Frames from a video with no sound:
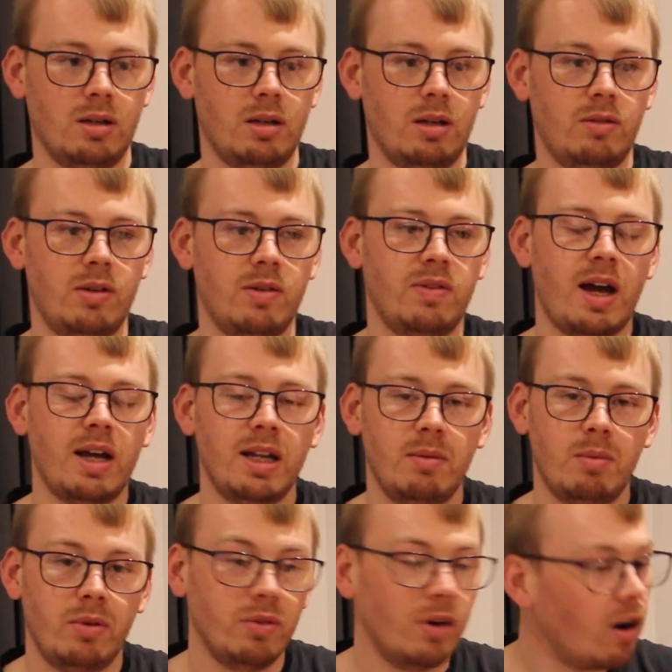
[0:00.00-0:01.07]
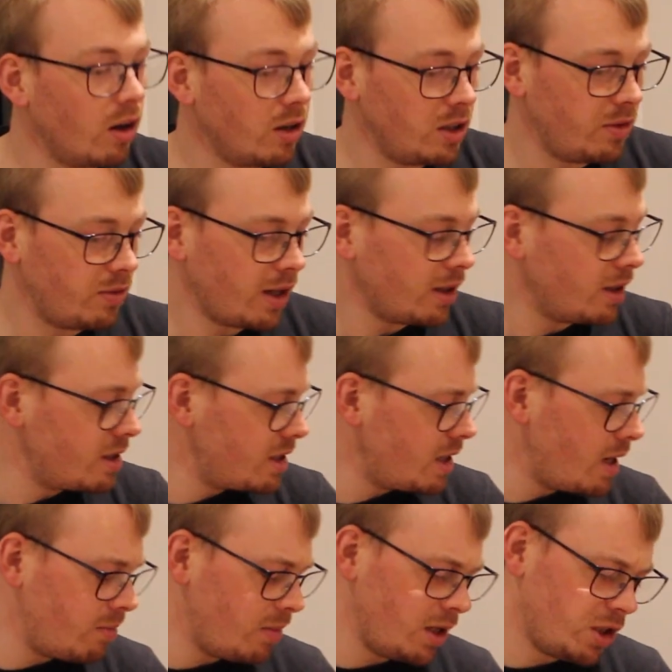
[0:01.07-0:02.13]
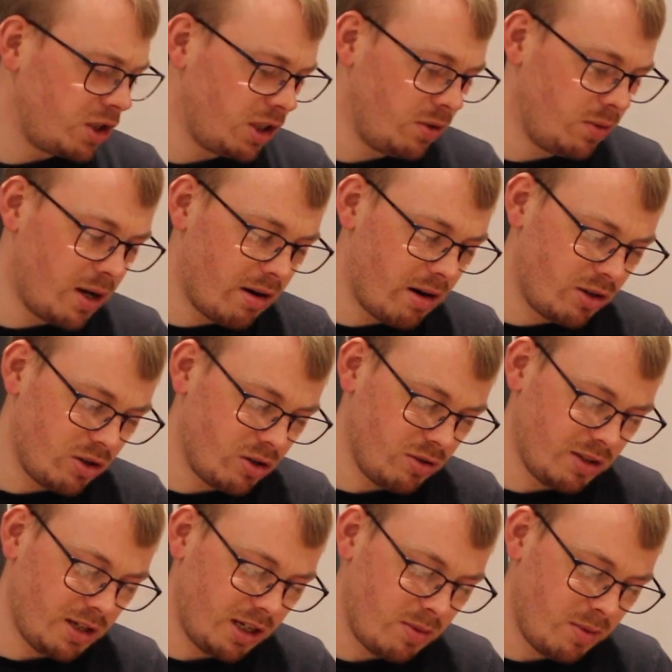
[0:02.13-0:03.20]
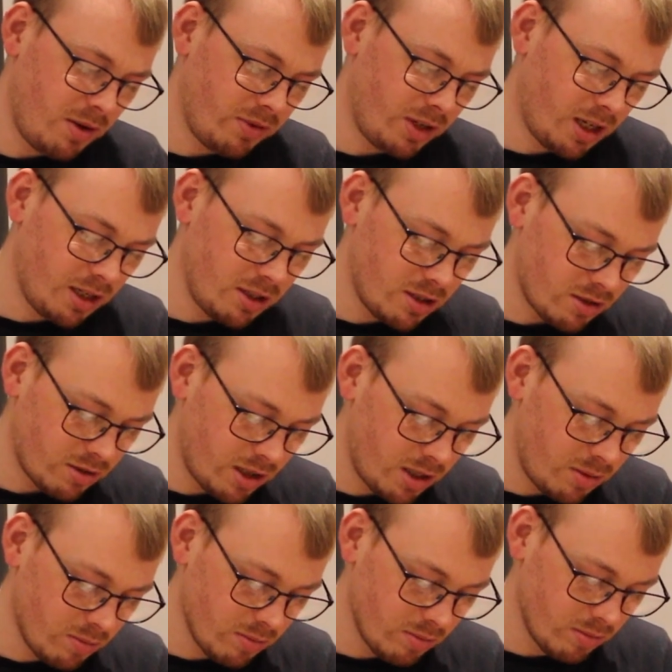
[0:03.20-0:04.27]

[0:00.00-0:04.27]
If you've had it before and you've had the same issue where it just looks like a bit of an ice cream,